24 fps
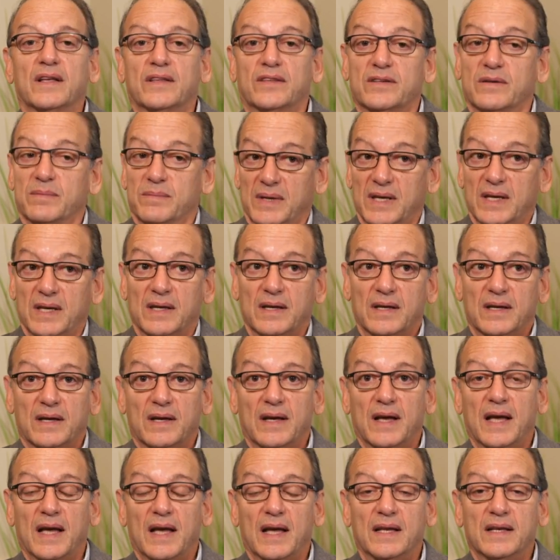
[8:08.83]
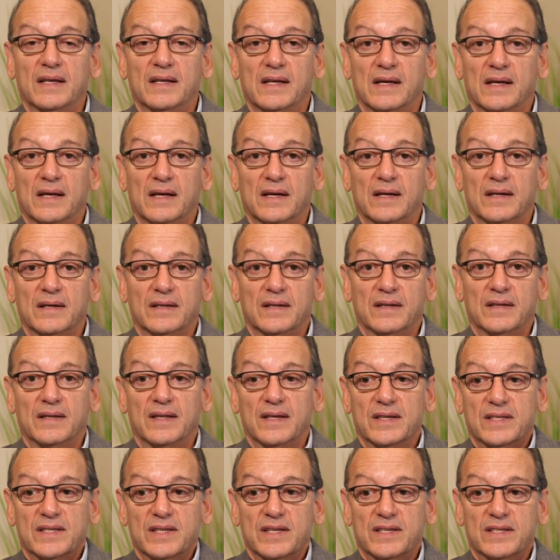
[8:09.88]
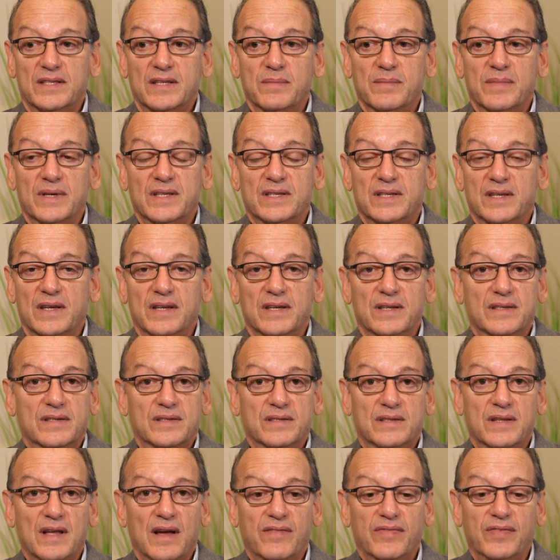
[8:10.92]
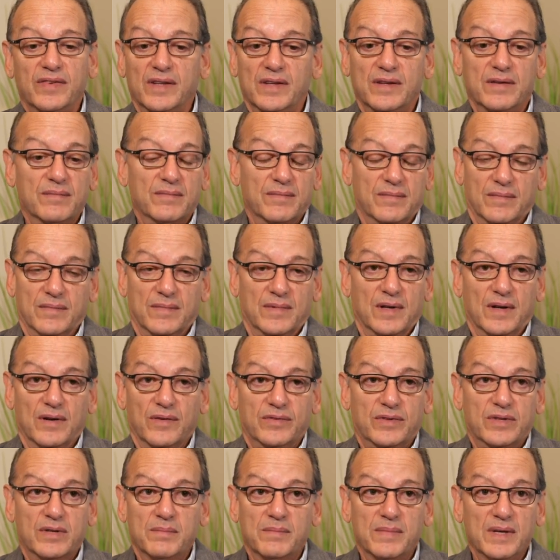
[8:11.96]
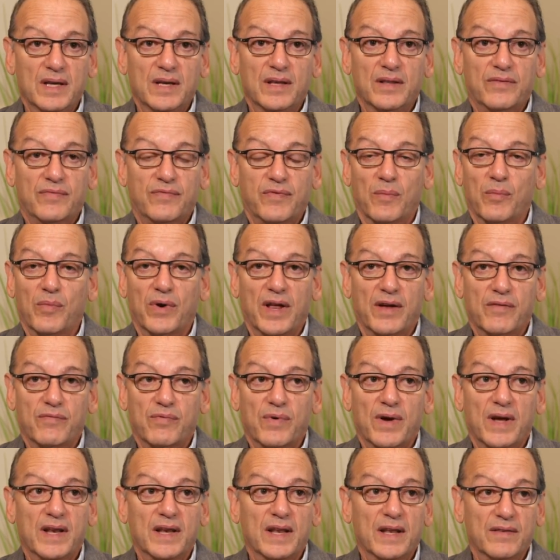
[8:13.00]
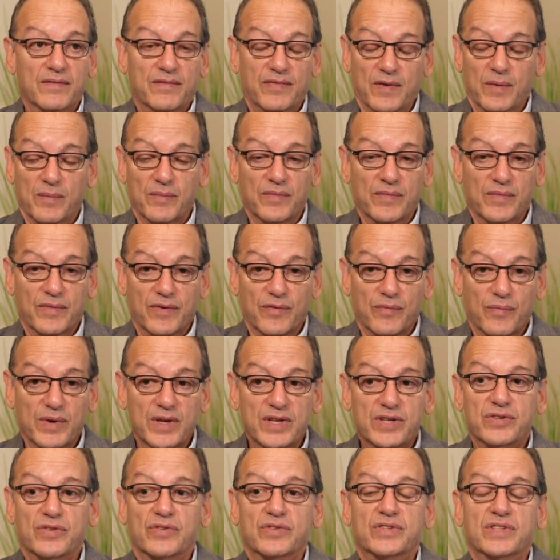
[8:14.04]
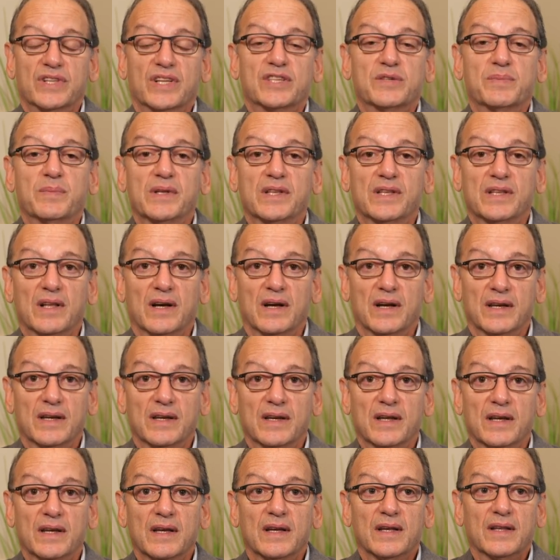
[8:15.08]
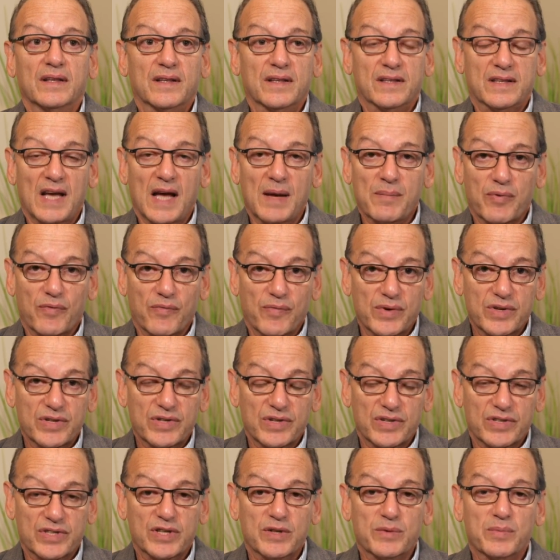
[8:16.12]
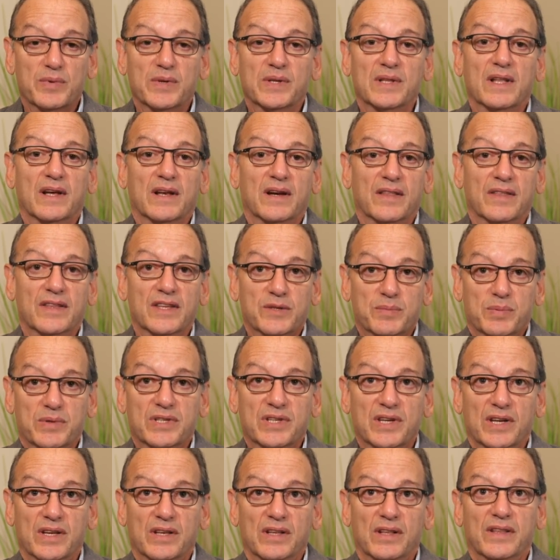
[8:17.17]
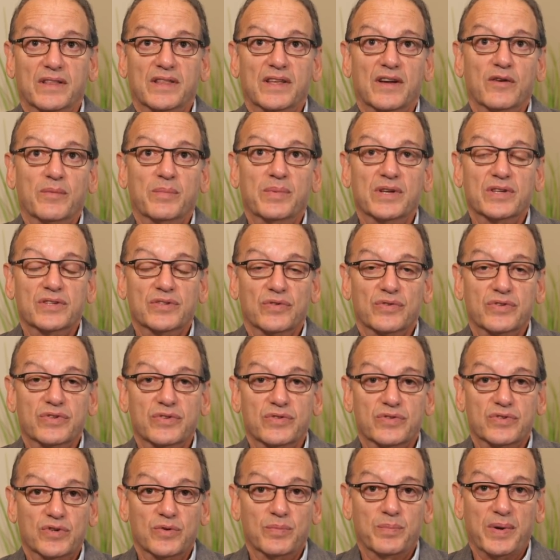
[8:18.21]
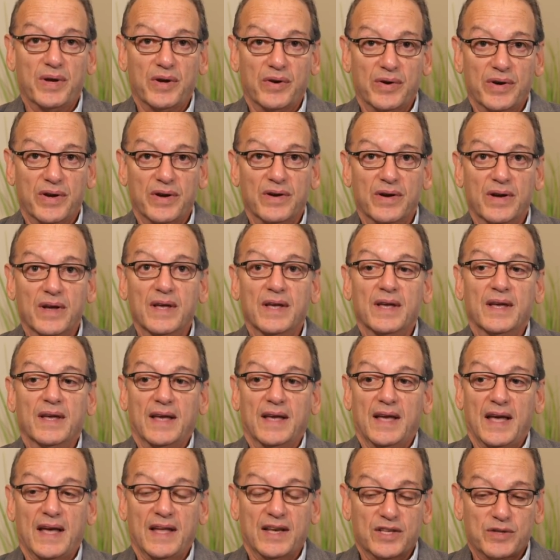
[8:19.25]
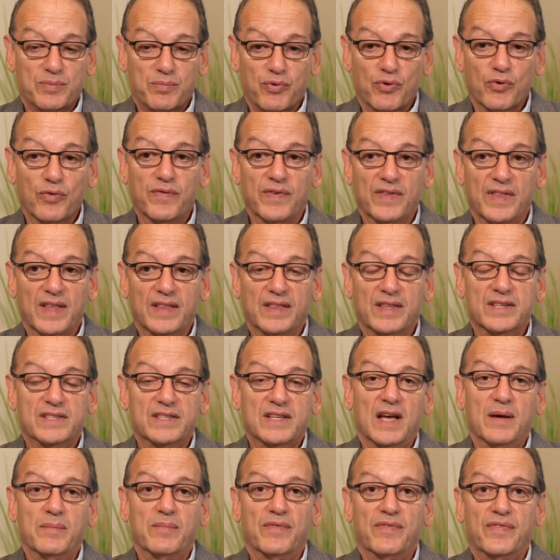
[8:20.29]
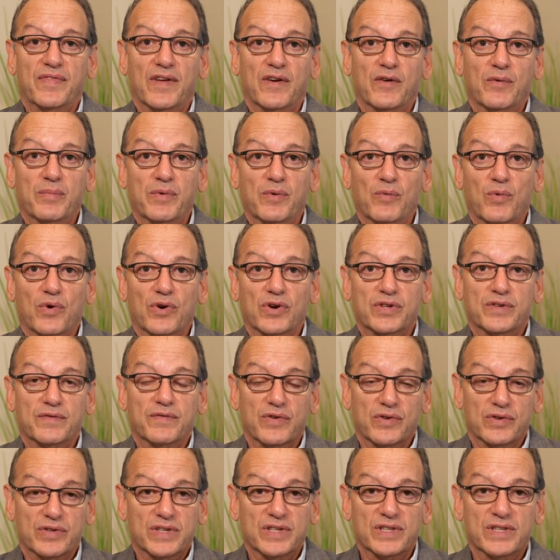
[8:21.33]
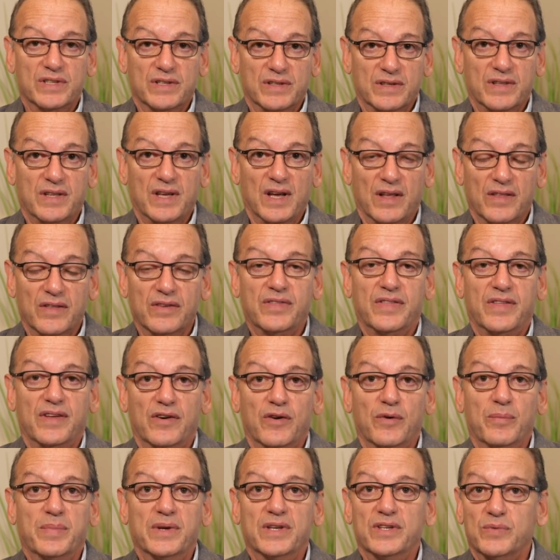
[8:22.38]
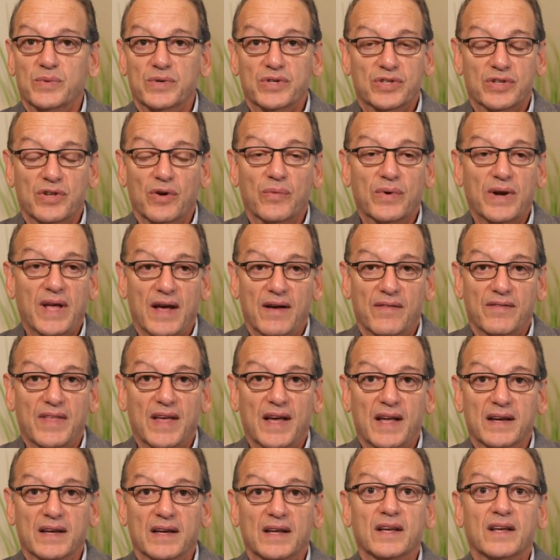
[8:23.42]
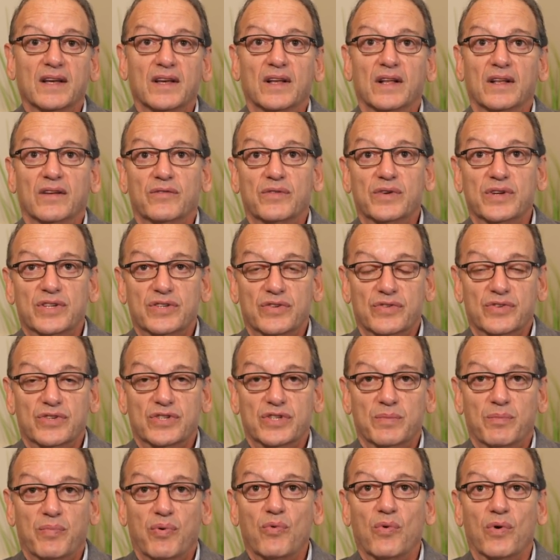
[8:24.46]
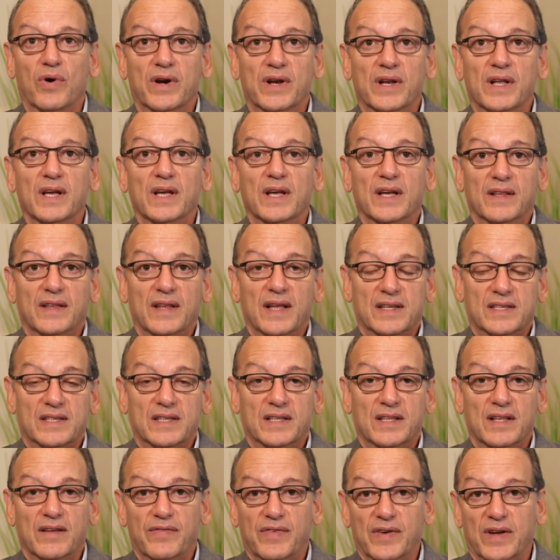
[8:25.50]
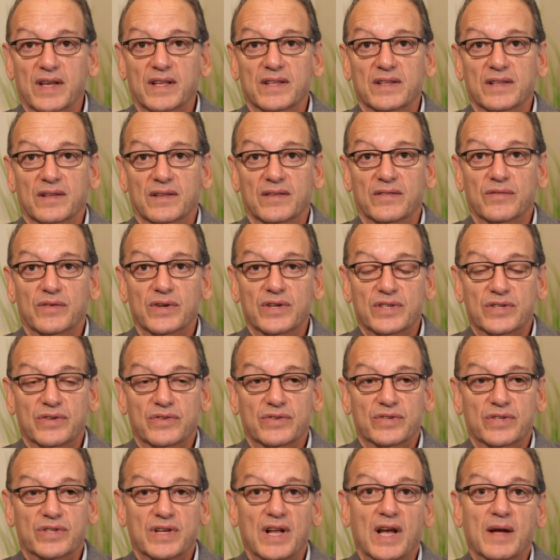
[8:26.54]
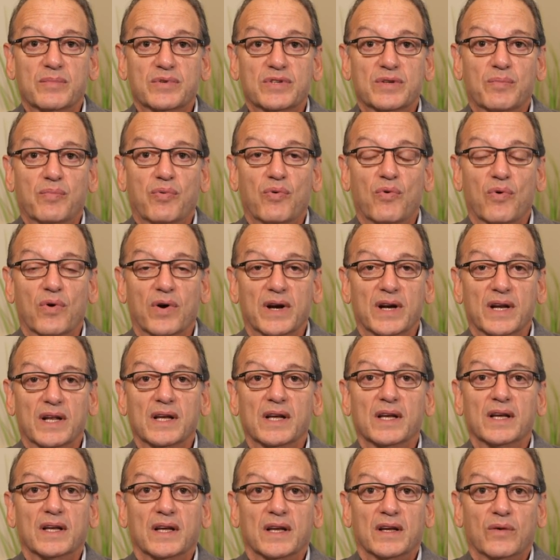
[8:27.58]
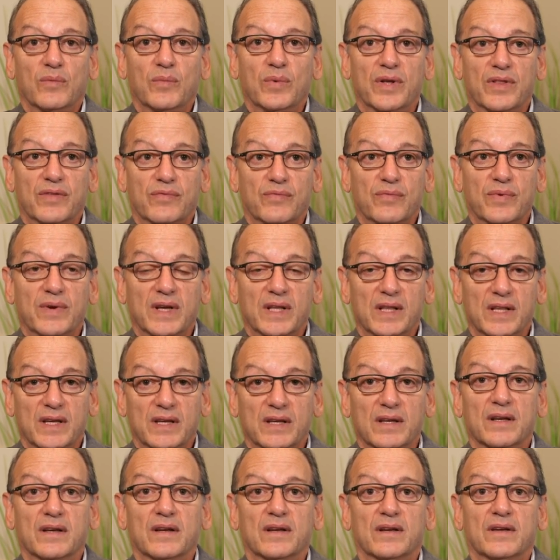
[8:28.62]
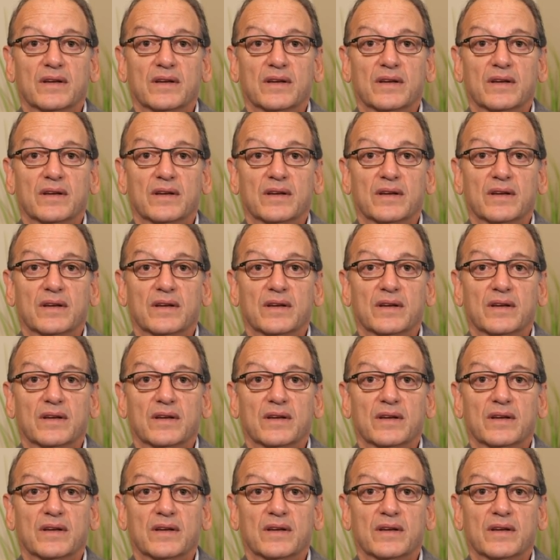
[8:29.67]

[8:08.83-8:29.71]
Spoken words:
to me. And this system is definitely, to me, from what I've read and from the research that's been done, the type of research that's been done on this particular therapy is also superior. And it's proven that this type of therapy works versus the other therapies, which don't have that research support, that significant research type support with really